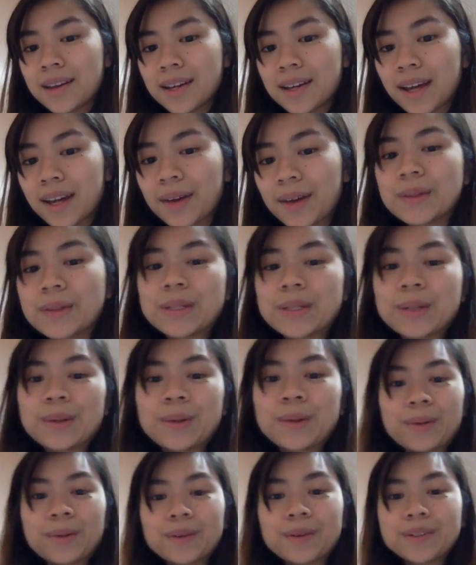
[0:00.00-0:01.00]
Can we
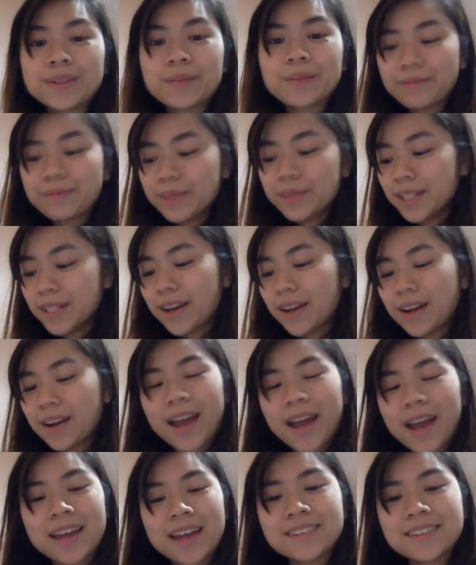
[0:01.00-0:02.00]
do it with me?
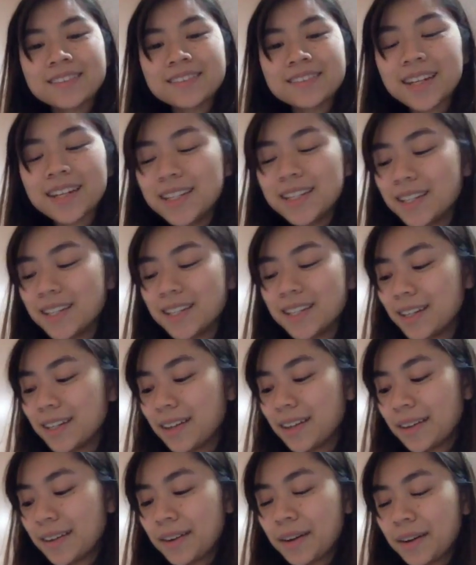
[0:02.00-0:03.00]
Okay, ready?
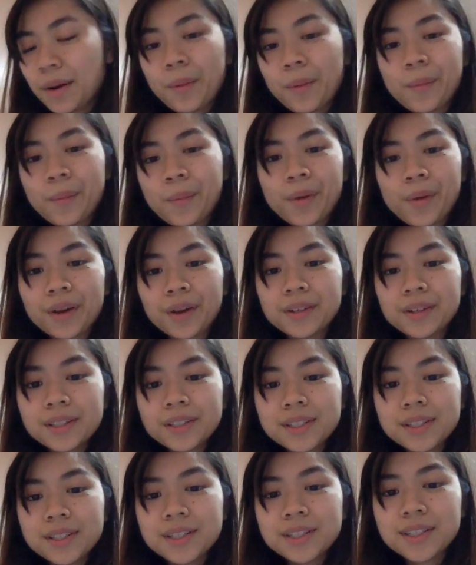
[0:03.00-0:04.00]
One,
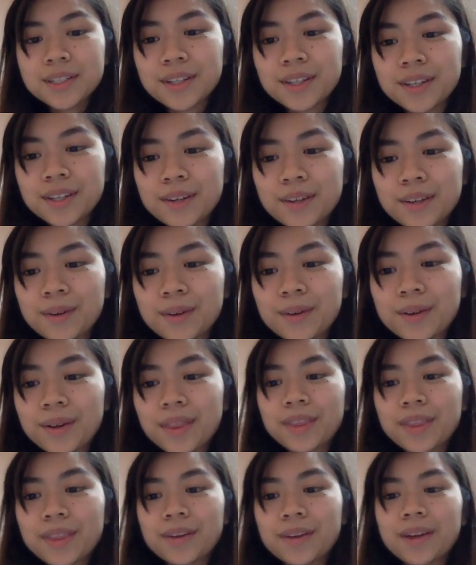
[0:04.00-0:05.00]
two,
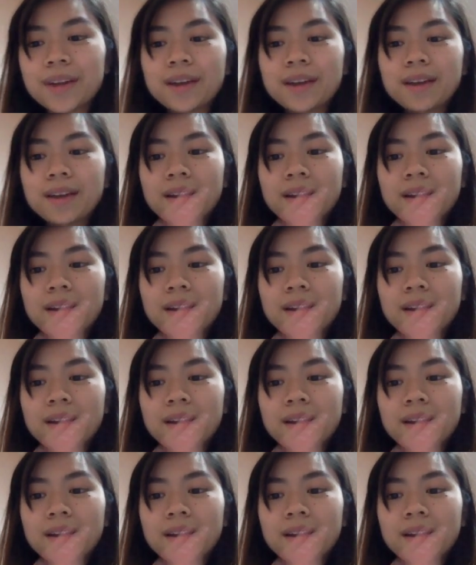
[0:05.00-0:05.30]
three.